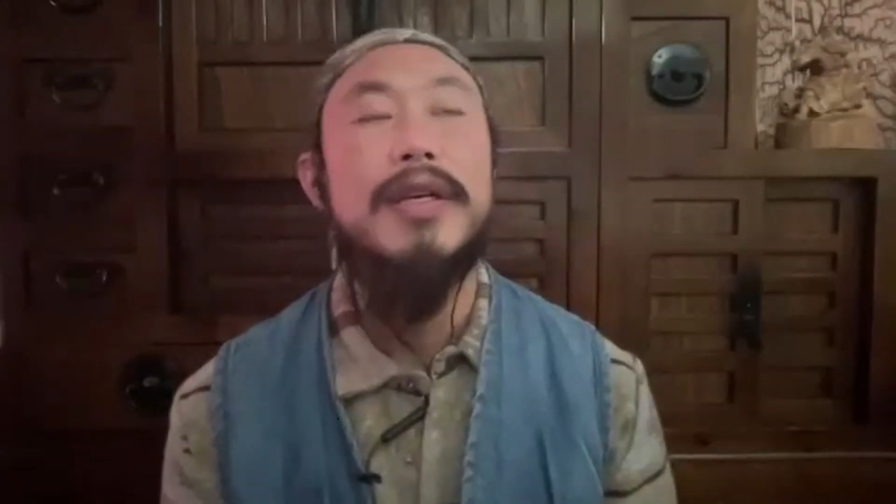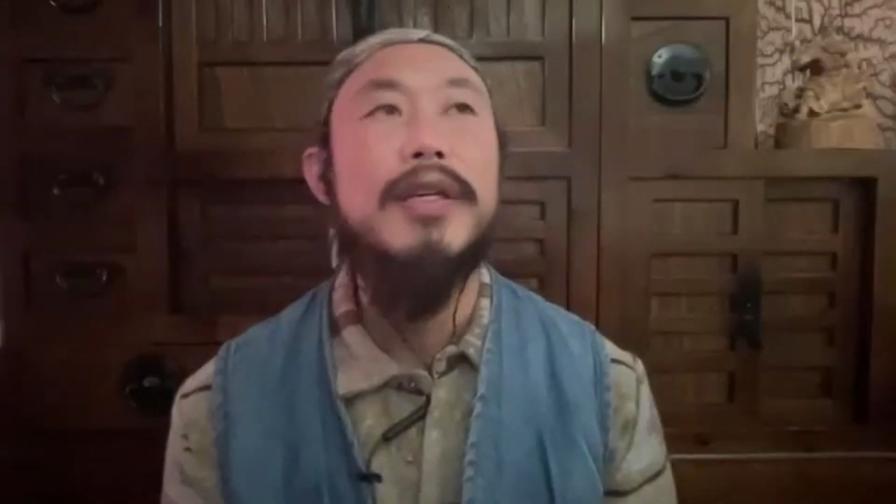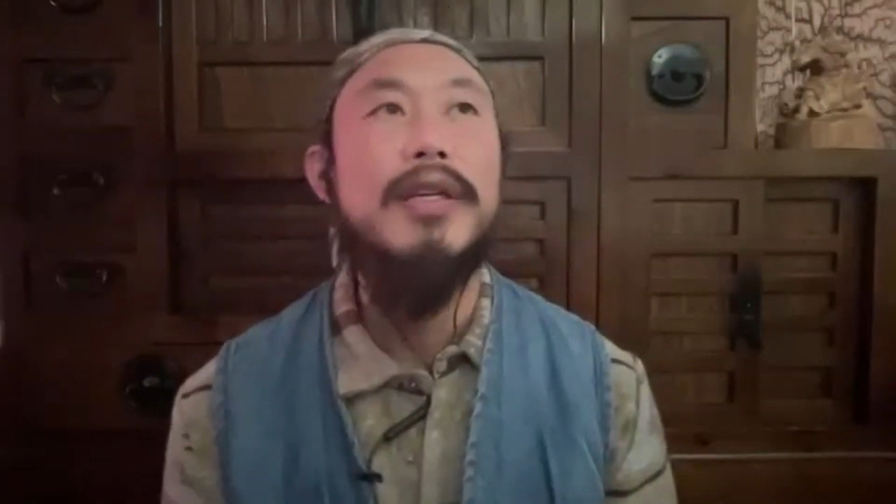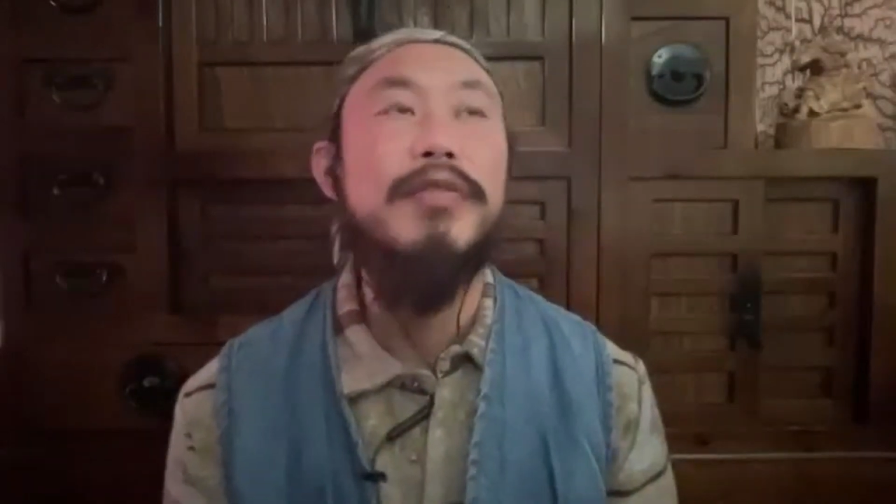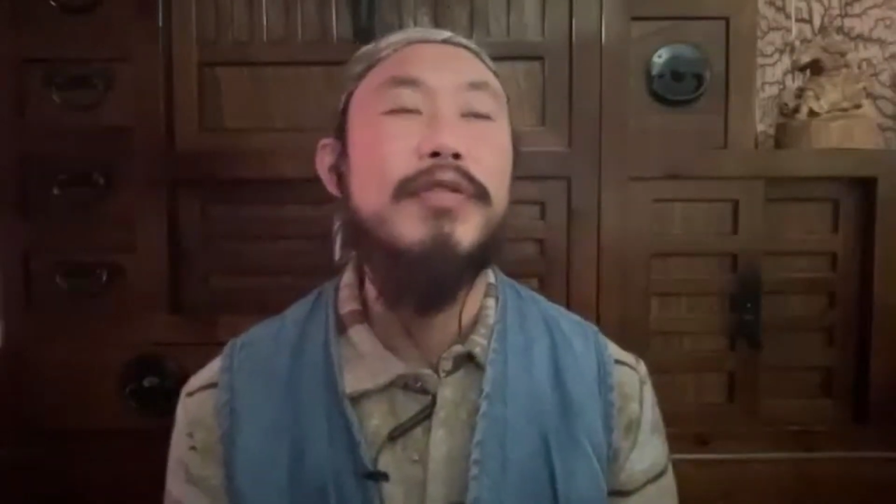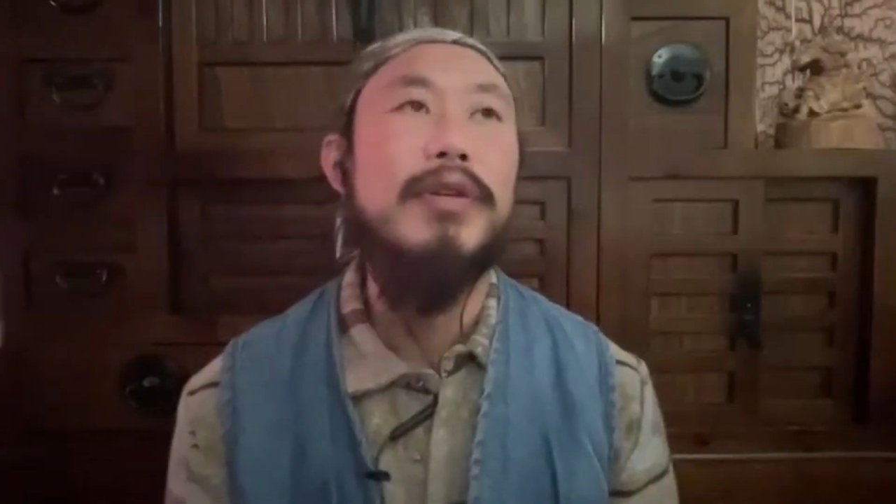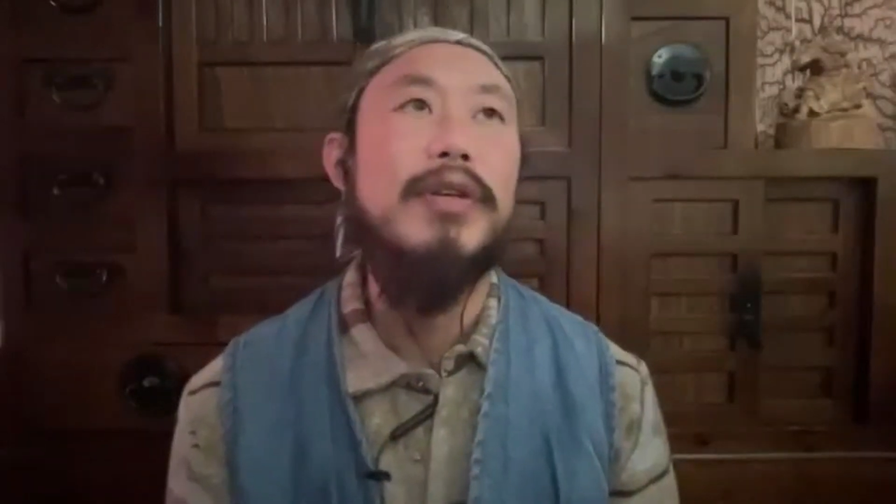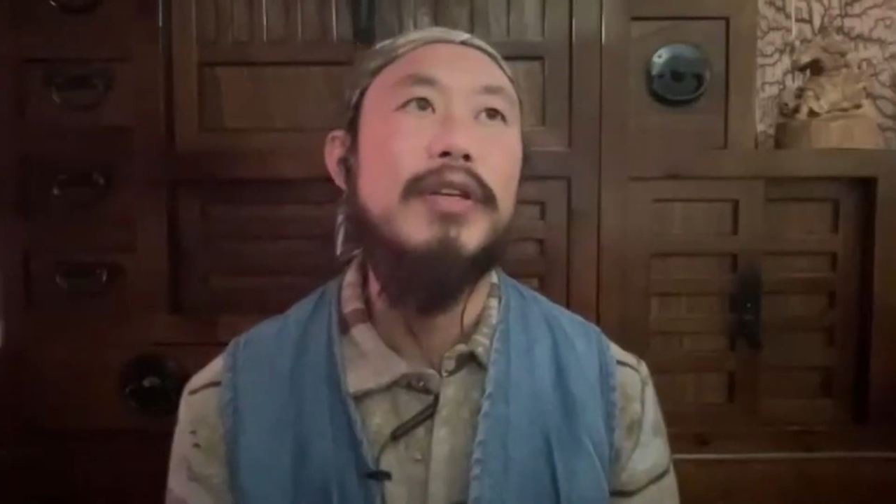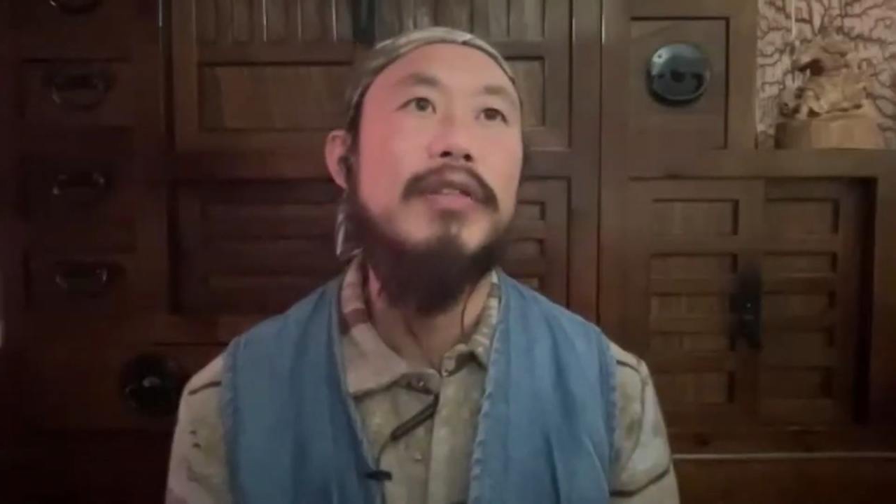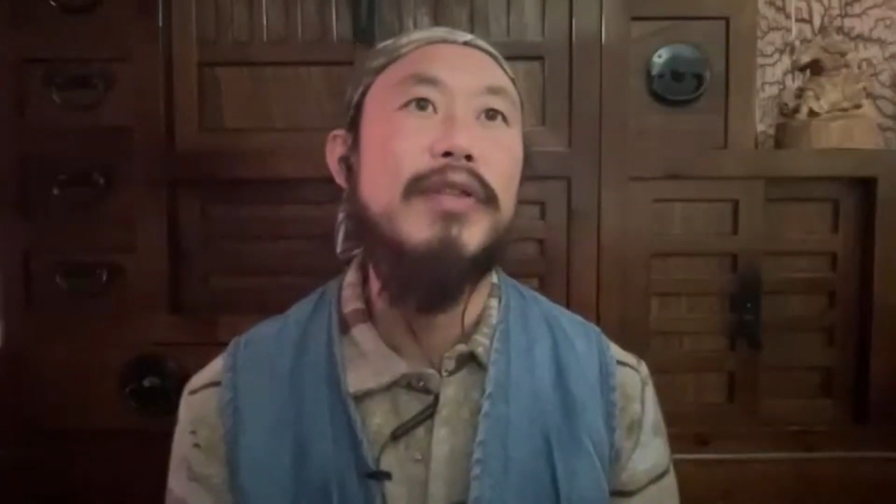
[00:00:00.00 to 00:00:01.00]
If your
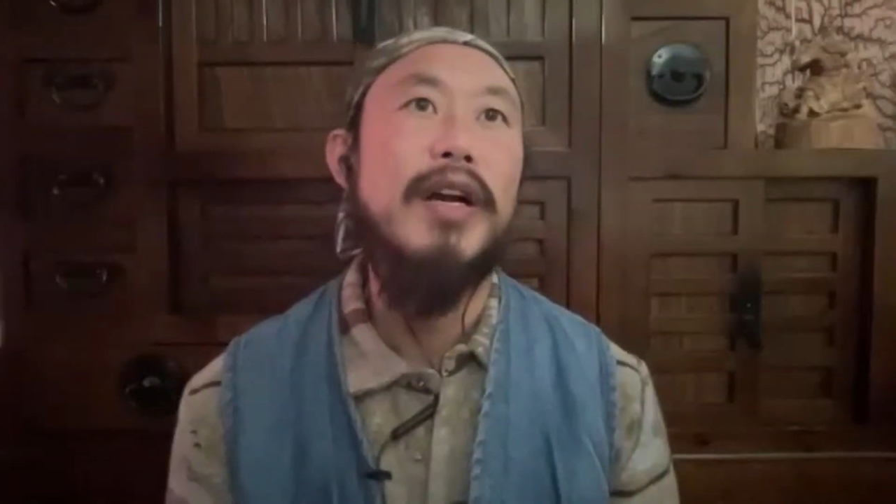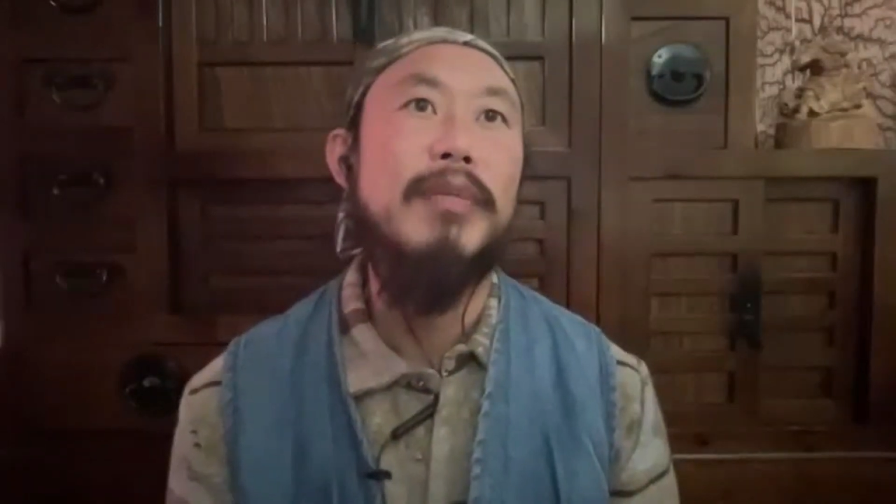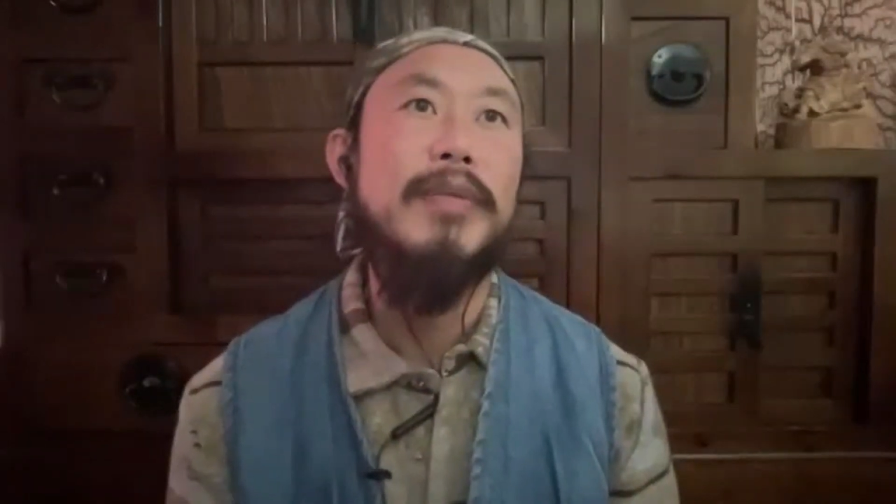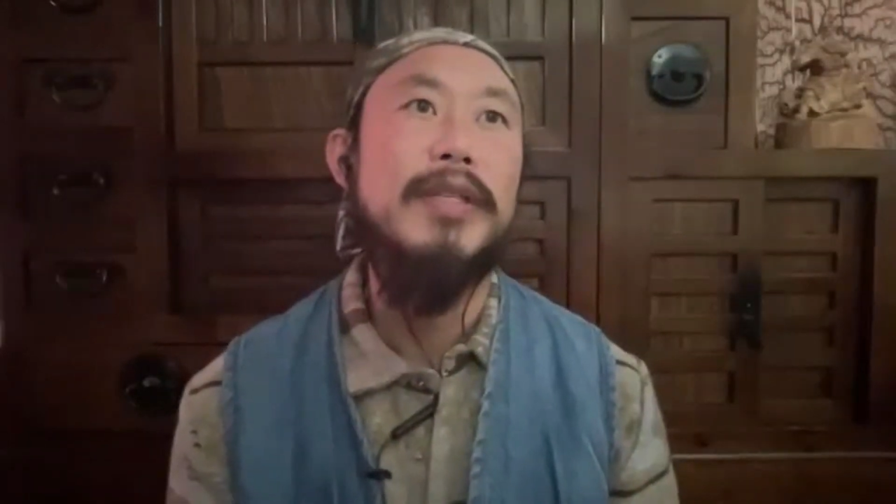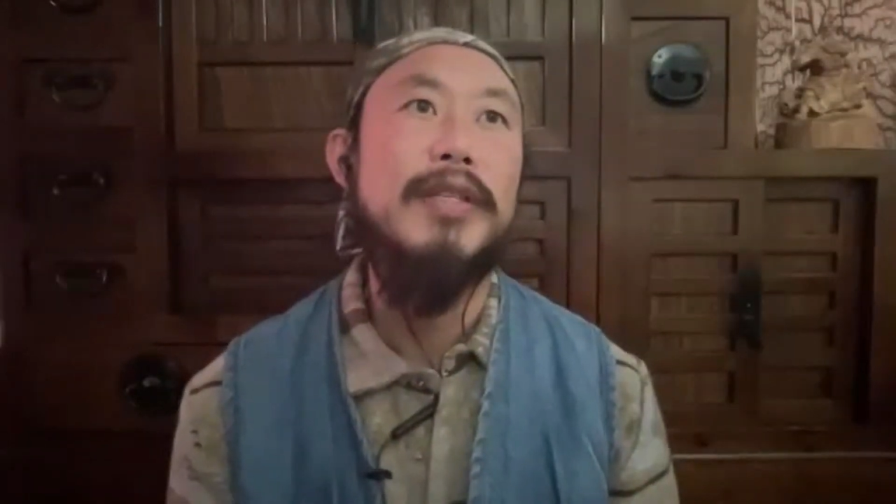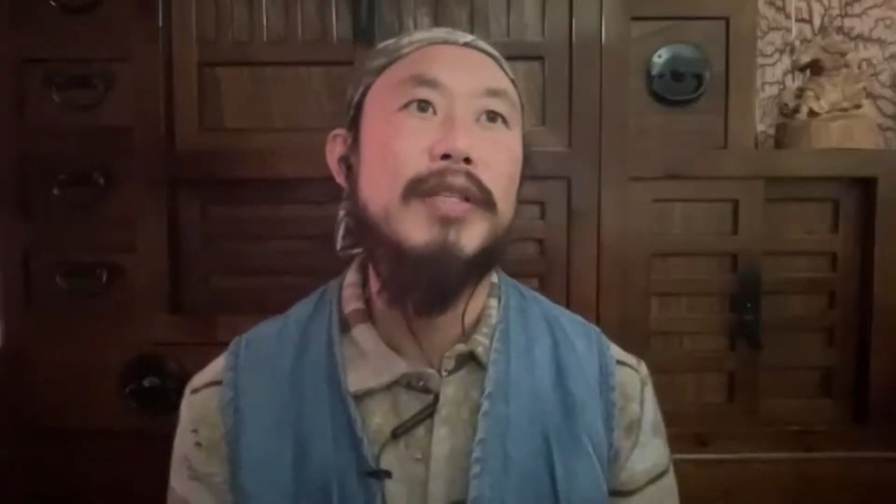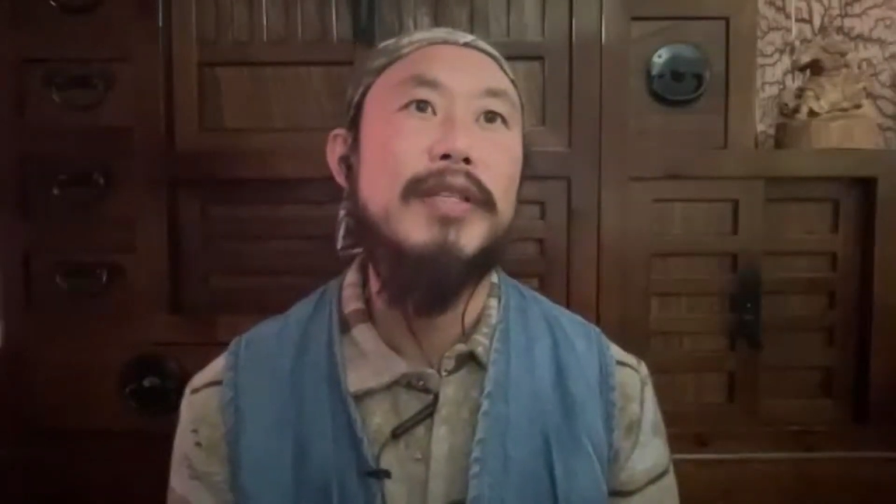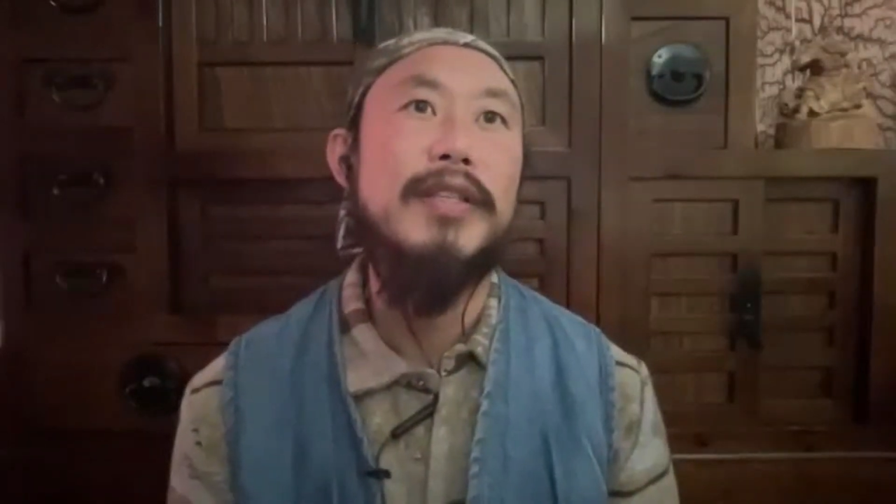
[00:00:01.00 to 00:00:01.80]
environment